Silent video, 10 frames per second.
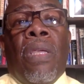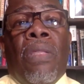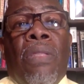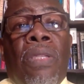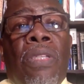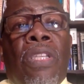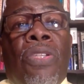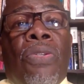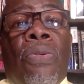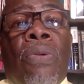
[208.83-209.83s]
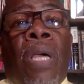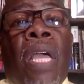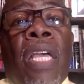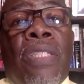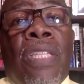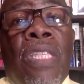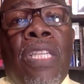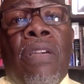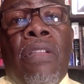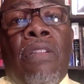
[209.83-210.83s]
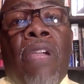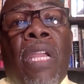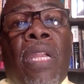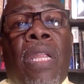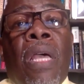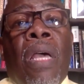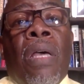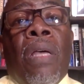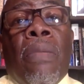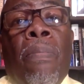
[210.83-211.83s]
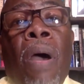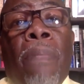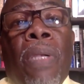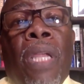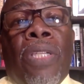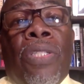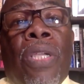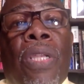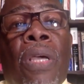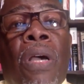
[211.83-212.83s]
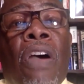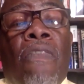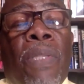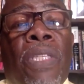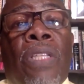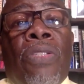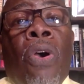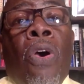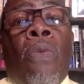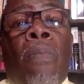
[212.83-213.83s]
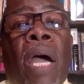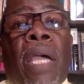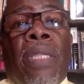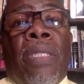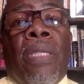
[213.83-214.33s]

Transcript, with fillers: This issue has deteriorated the population of potential home buyers